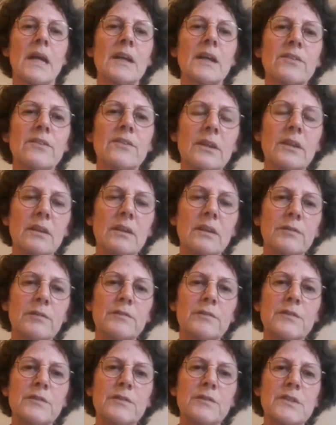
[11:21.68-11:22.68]
Yeah, I think
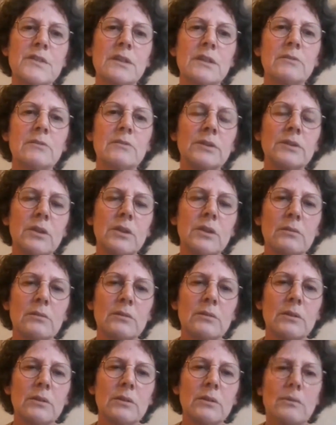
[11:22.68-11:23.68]
if children
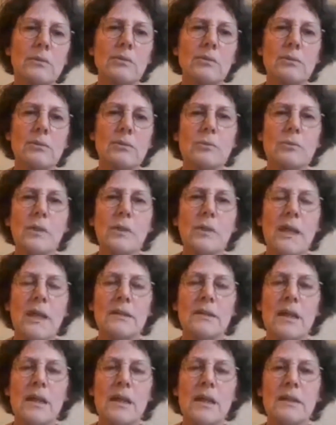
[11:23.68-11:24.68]
don't go to school
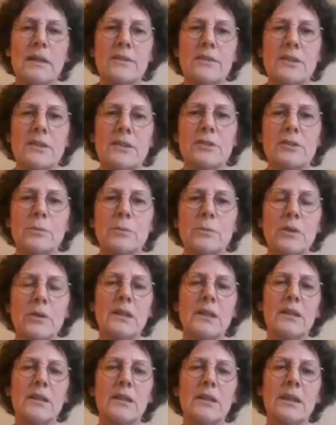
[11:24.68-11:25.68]
and start
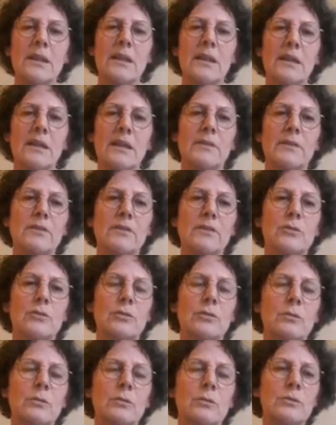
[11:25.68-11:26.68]
working, they give it
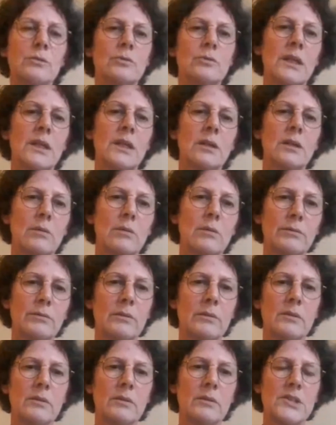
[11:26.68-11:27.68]
through to their
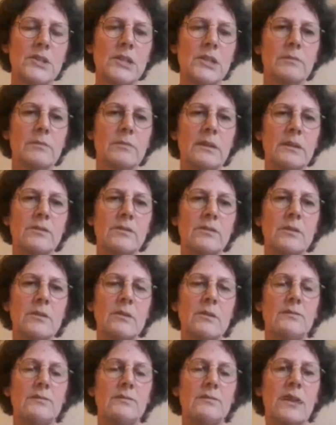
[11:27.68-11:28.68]
own children.
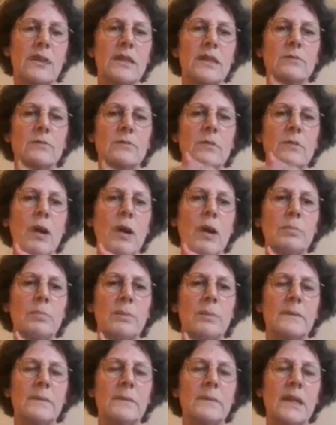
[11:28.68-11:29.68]
So if they grow
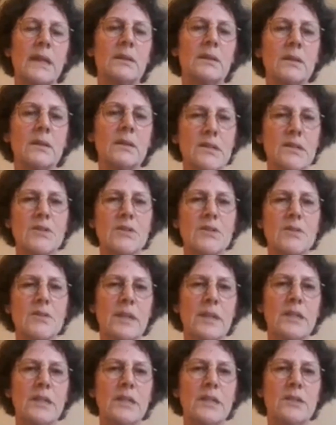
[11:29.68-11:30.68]
up, they are not
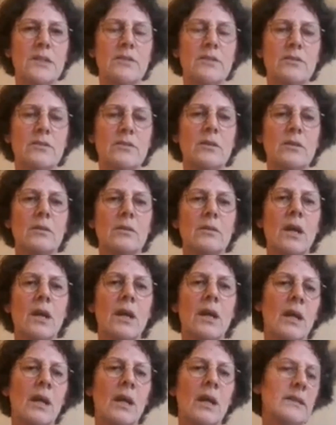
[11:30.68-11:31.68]
educated.
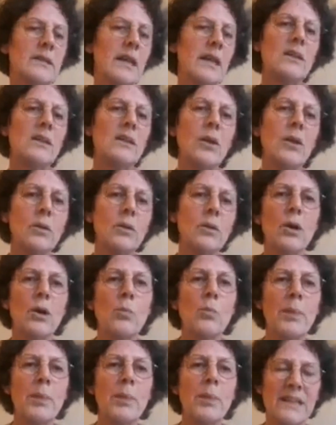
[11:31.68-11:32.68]
So they
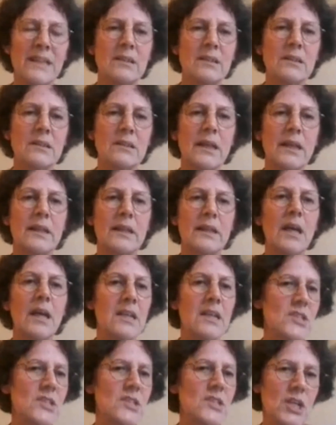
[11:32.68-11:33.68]
don't know better
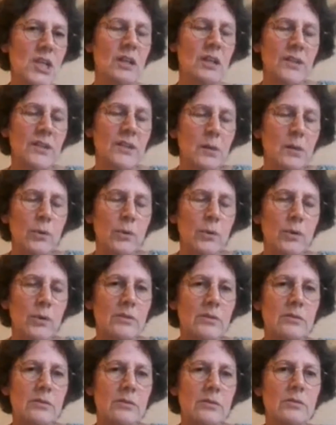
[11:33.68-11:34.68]
than, as a child I
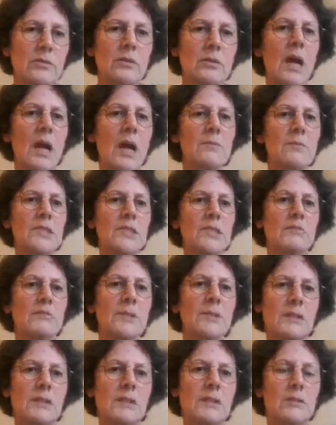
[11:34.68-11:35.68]
worked. So our
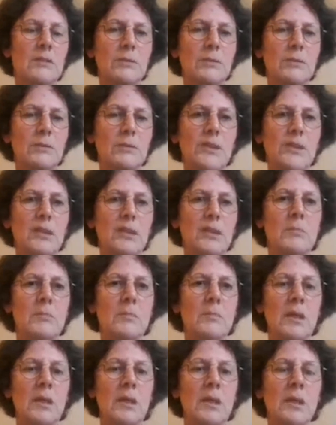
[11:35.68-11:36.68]
children can do the
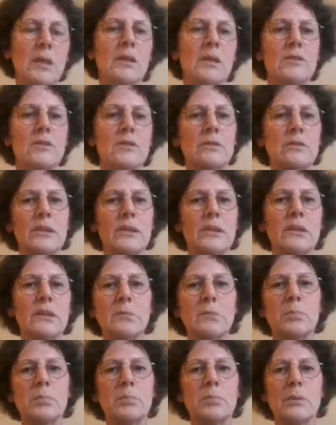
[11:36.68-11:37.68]
same. So
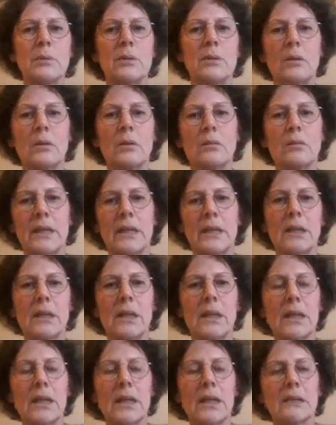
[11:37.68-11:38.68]
you keep on
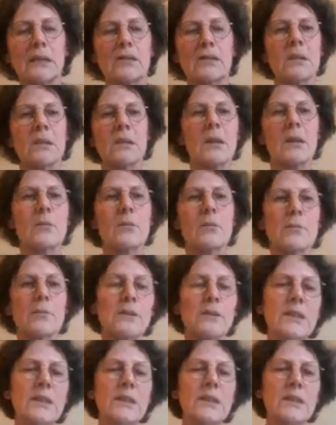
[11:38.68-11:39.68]
going, and
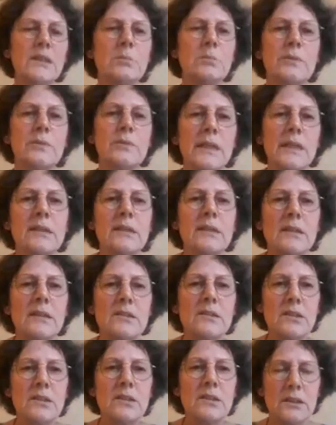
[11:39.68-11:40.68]
you need to break
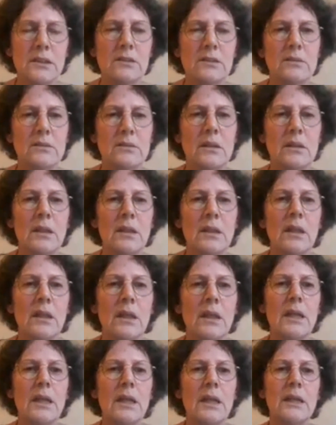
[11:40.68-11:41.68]
that cycle.
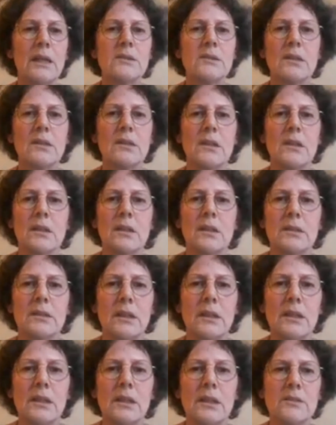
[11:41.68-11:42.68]
And
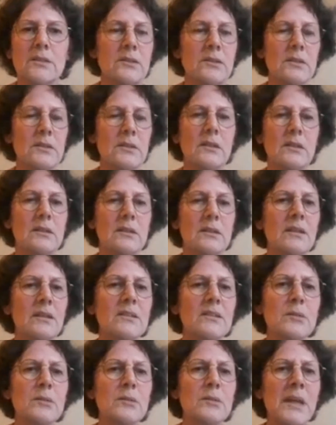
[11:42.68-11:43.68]

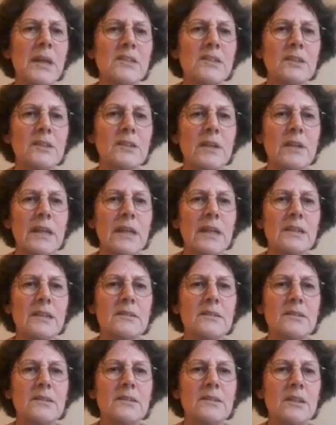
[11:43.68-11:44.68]
it's a basic
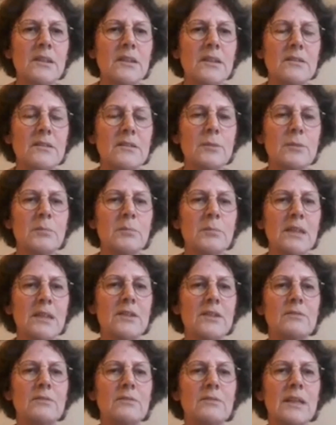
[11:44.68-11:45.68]
right. It's the
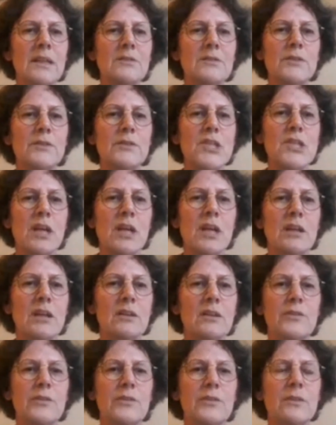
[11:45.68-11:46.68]
basic right of a
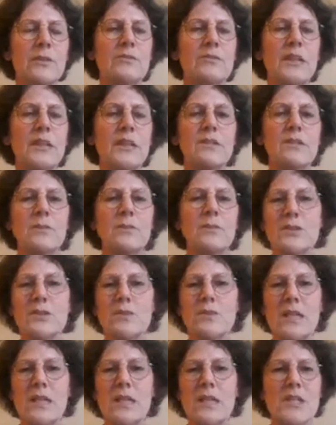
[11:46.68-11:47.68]
child, the right to
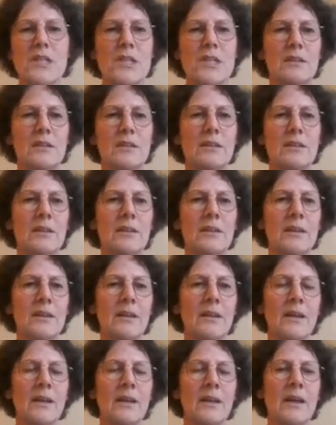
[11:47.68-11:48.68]
education.